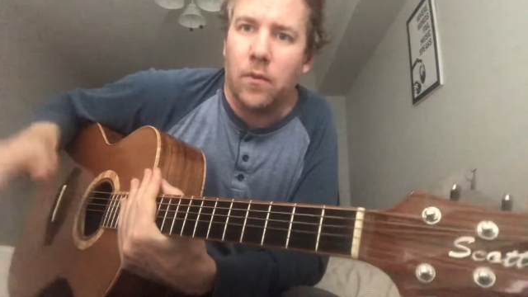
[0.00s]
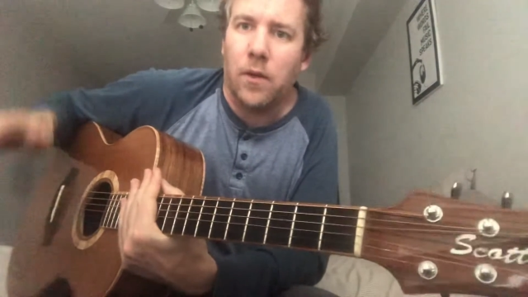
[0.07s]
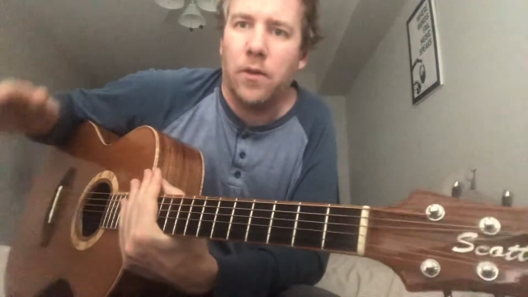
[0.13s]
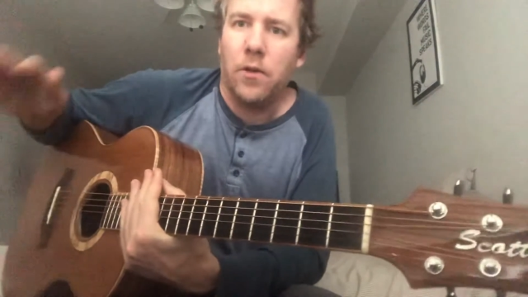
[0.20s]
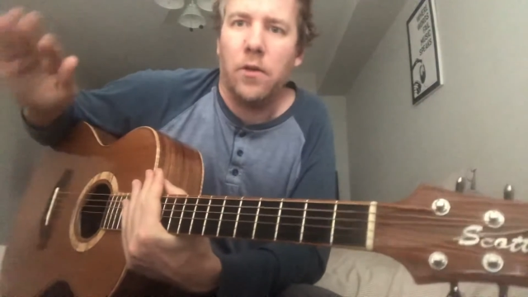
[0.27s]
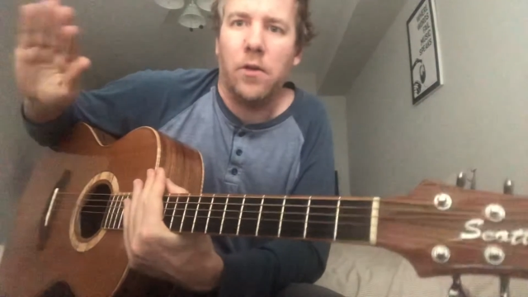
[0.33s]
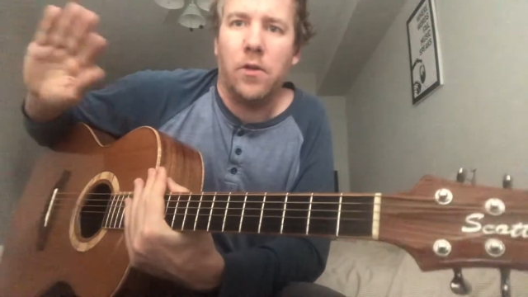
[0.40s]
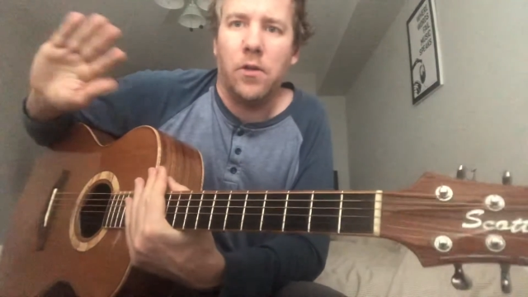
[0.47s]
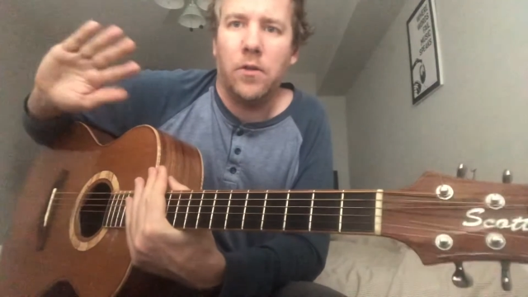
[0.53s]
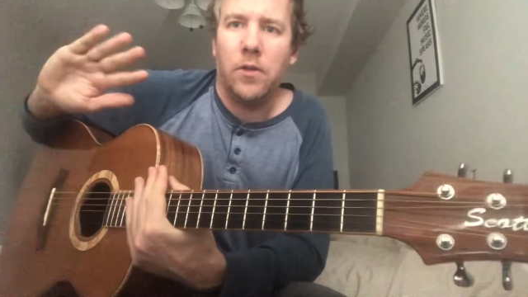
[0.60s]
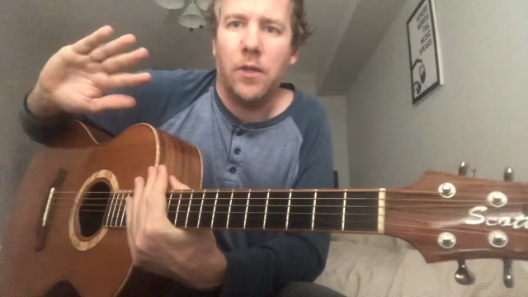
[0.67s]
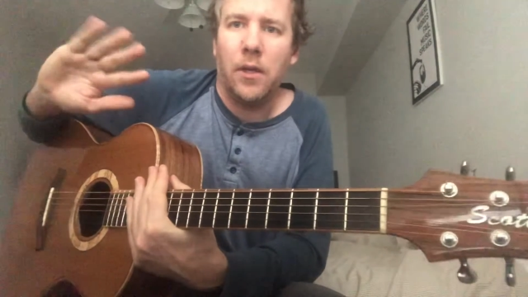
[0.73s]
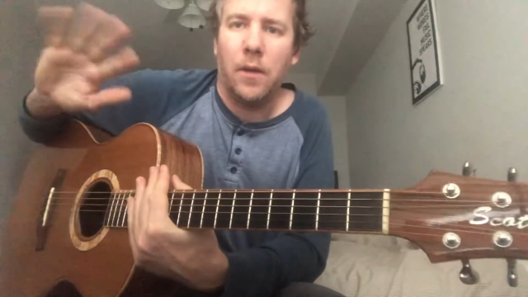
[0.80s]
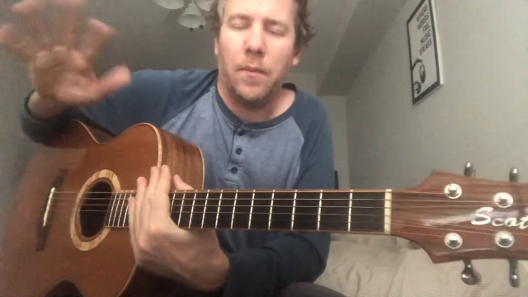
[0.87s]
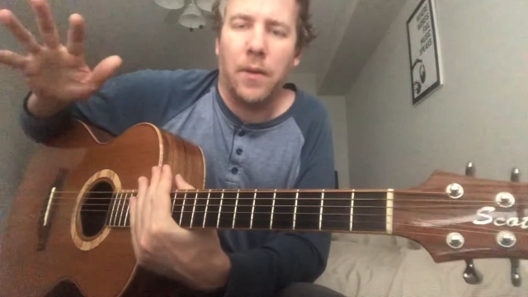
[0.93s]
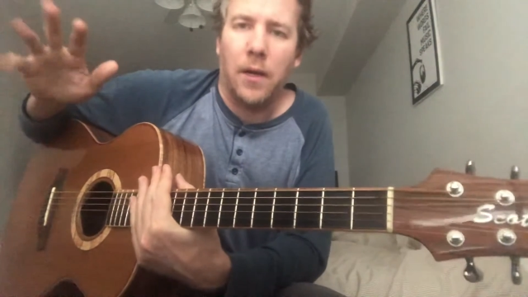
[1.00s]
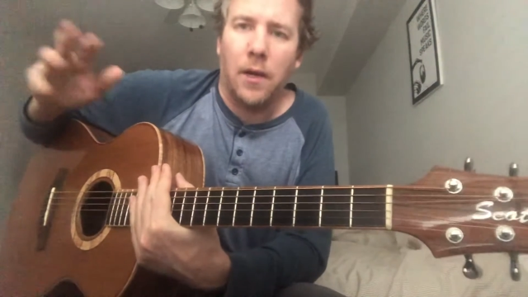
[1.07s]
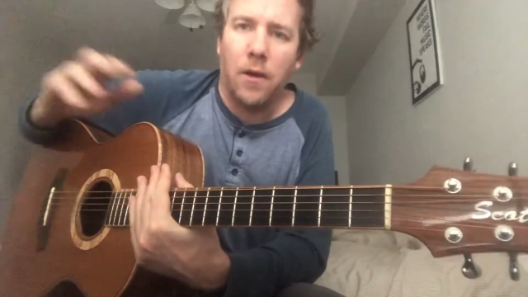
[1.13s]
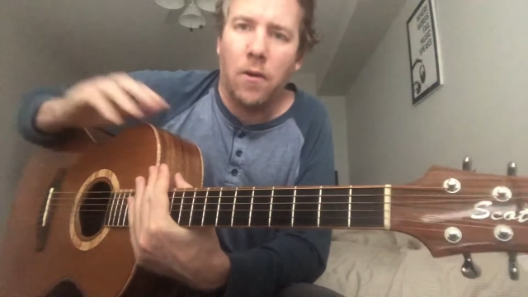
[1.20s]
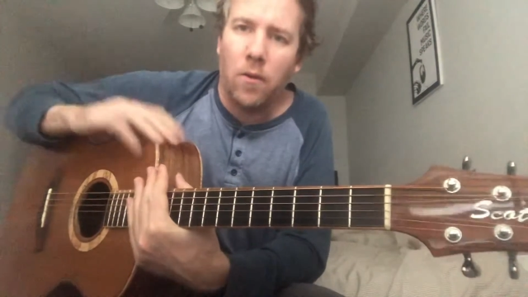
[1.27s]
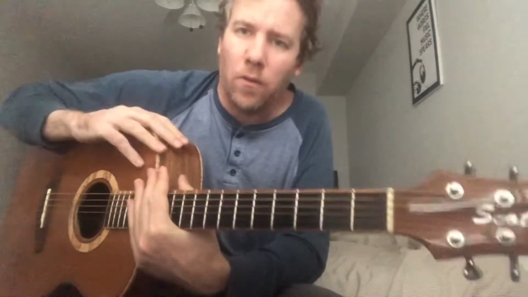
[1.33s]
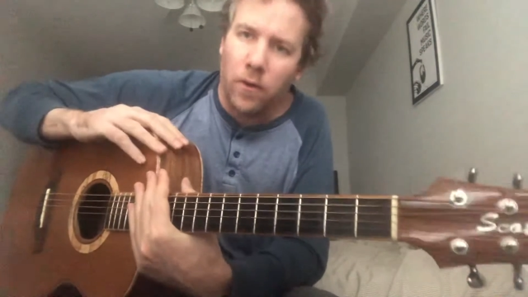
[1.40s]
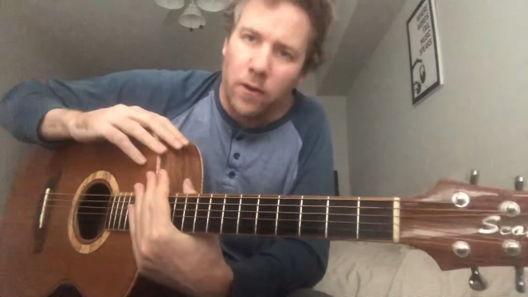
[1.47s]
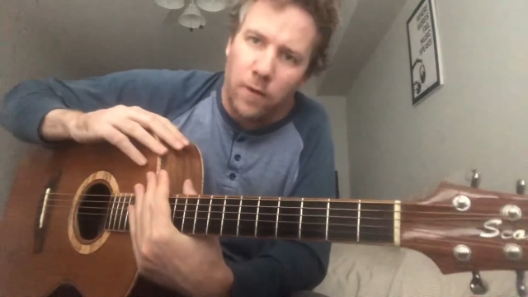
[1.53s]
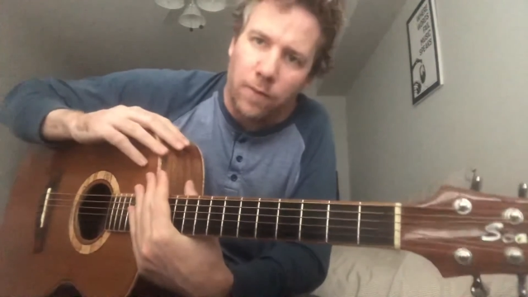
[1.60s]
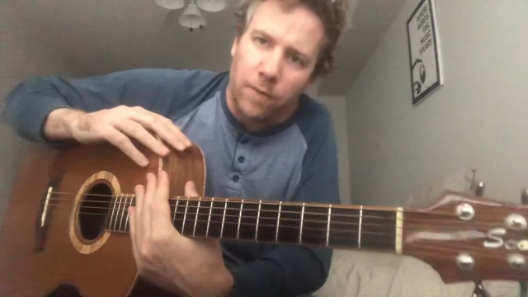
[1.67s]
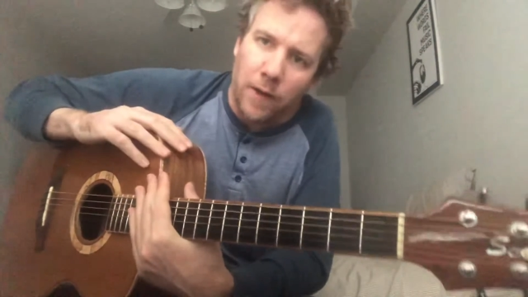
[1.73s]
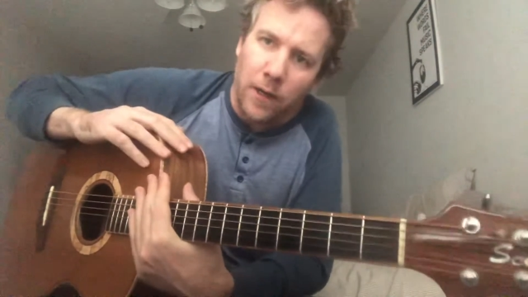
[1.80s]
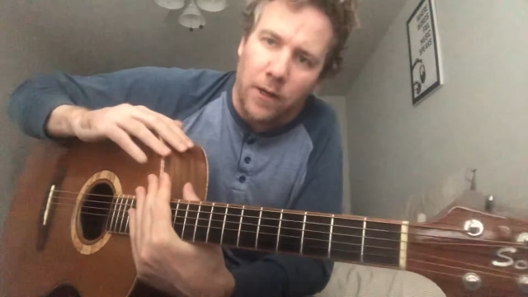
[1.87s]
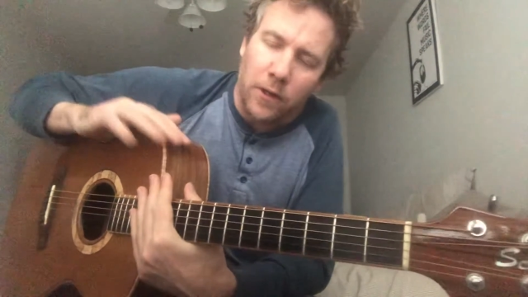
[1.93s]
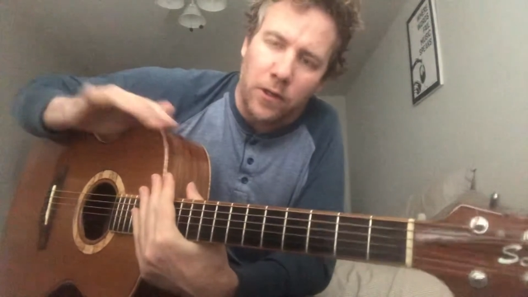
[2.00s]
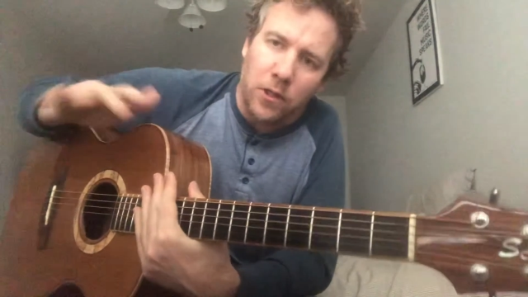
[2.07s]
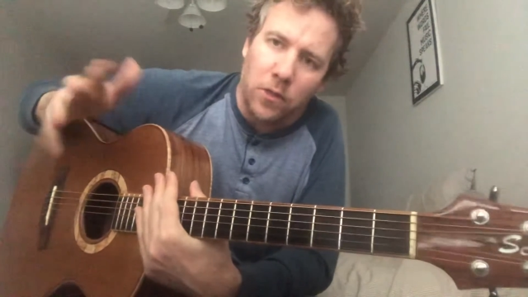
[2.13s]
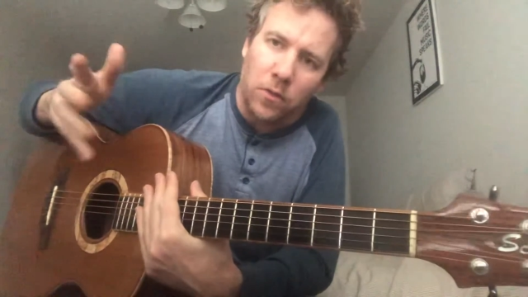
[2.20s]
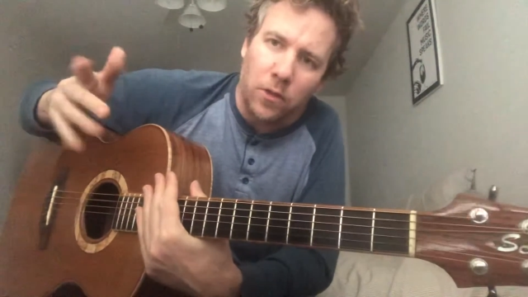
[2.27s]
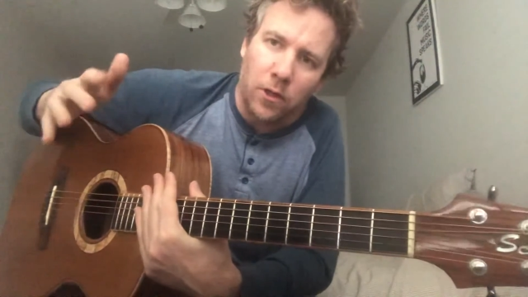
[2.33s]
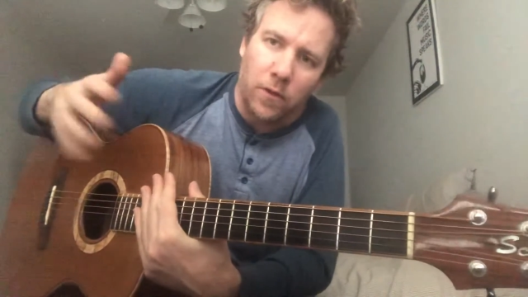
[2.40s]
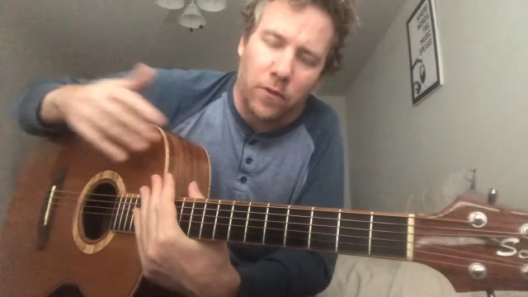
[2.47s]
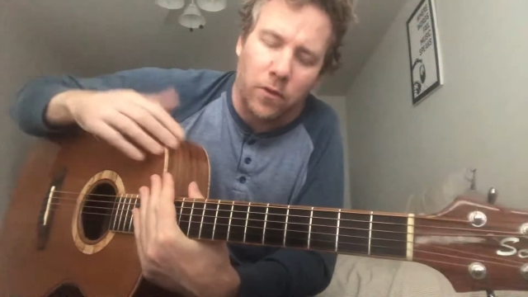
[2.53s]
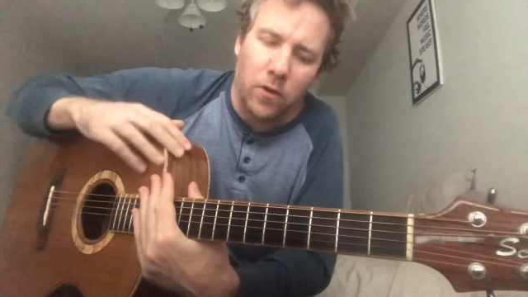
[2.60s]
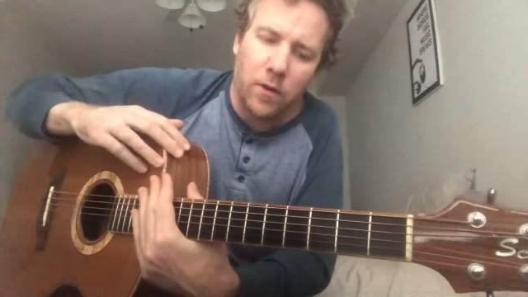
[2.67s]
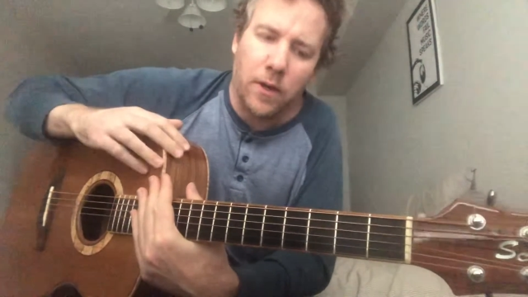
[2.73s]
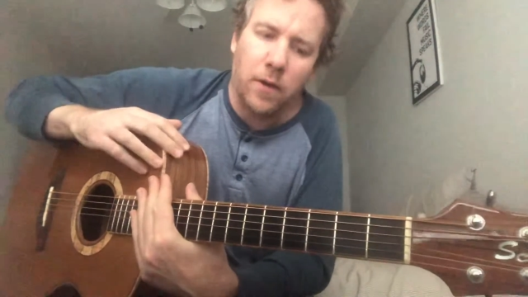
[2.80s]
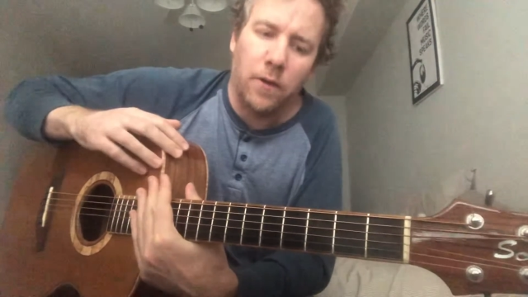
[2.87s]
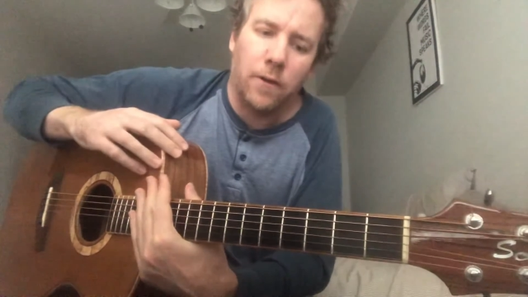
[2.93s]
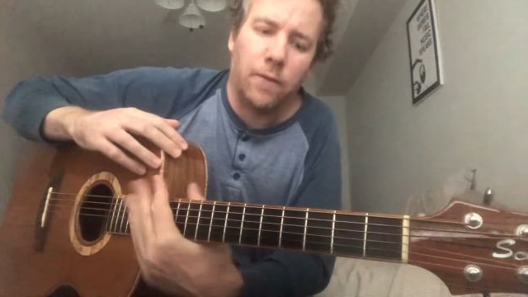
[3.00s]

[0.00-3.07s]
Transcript: whether you're using a pick or your fingers or you've grown out